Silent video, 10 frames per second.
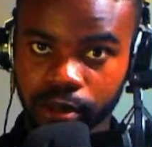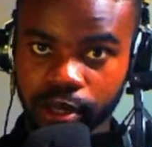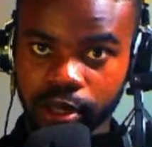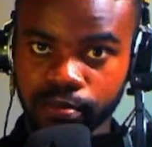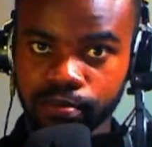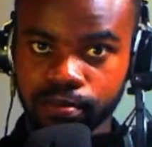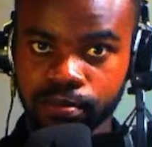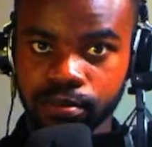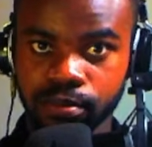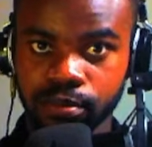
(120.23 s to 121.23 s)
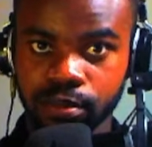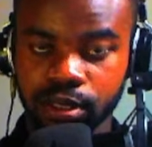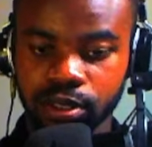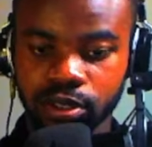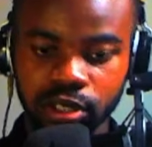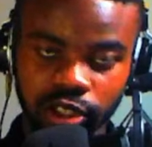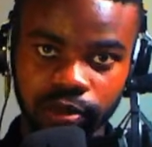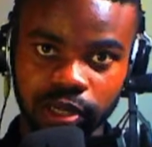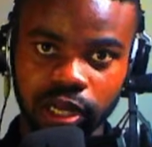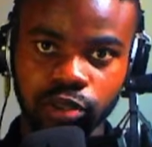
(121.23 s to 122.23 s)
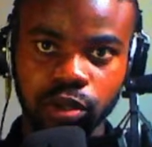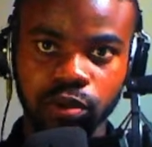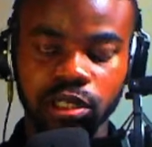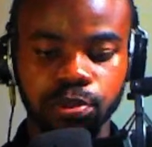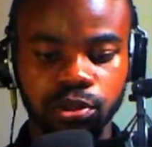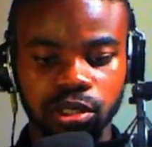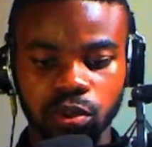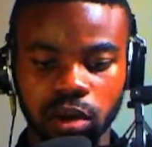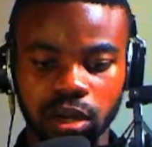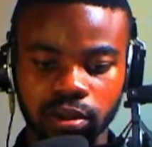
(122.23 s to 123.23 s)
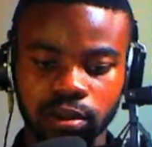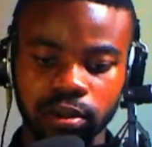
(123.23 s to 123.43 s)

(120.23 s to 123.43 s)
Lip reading: Okay, so it did something like this when I was approaching the 1.